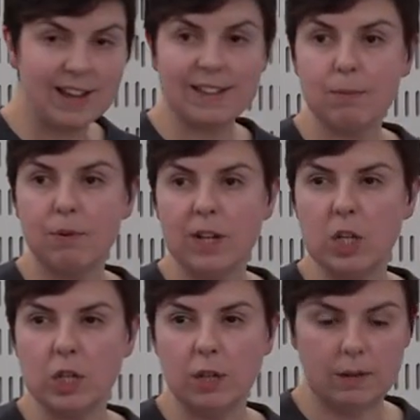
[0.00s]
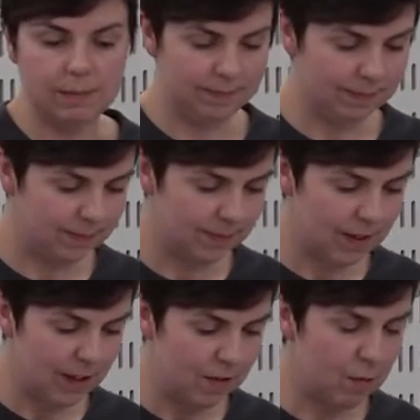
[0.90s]
aspirational,
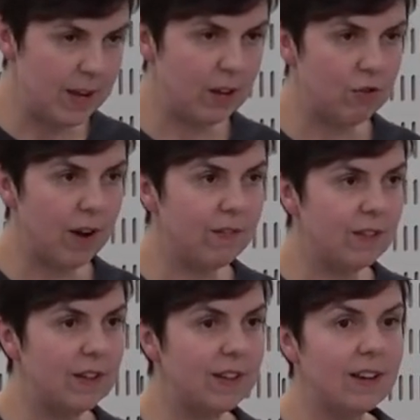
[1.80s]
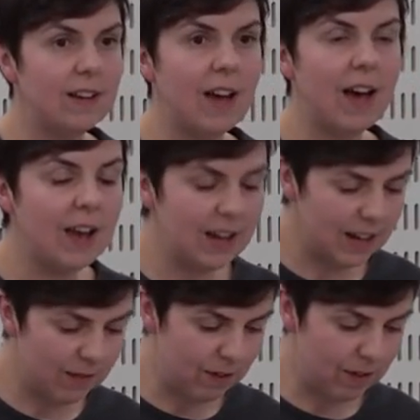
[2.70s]
for being drafted at a high
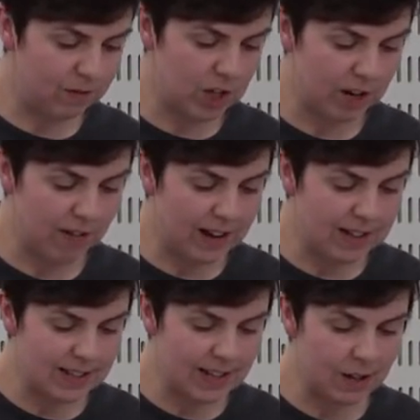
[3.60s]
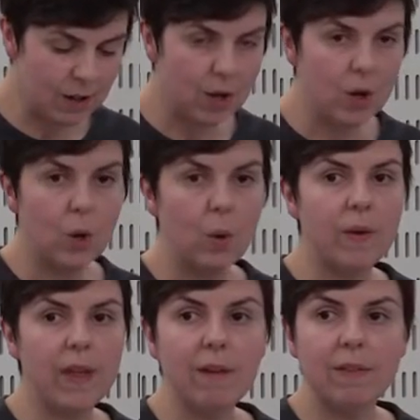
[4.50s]
level of generality
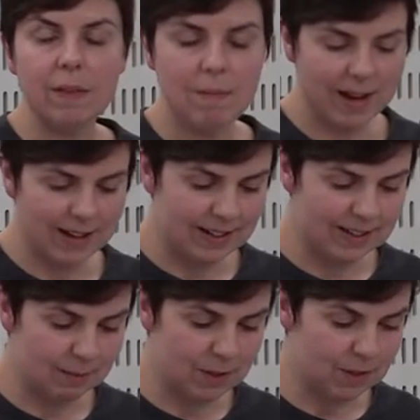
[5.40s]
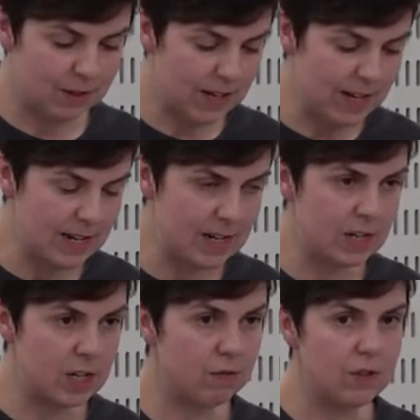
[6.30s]
without the mechanisms needed
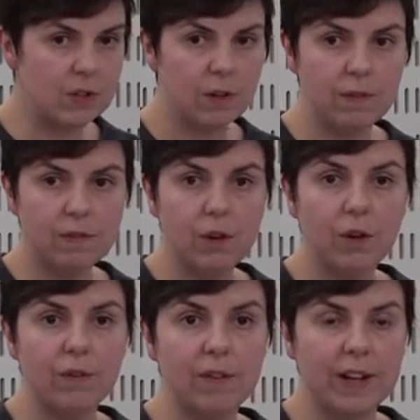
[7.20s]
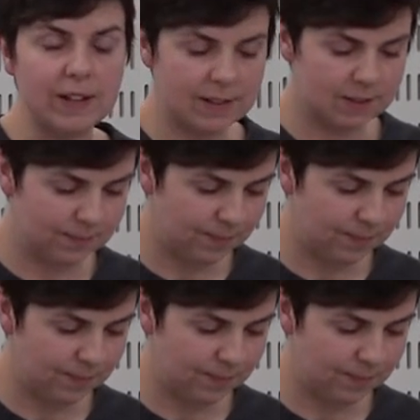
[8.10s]
to resolve conflict.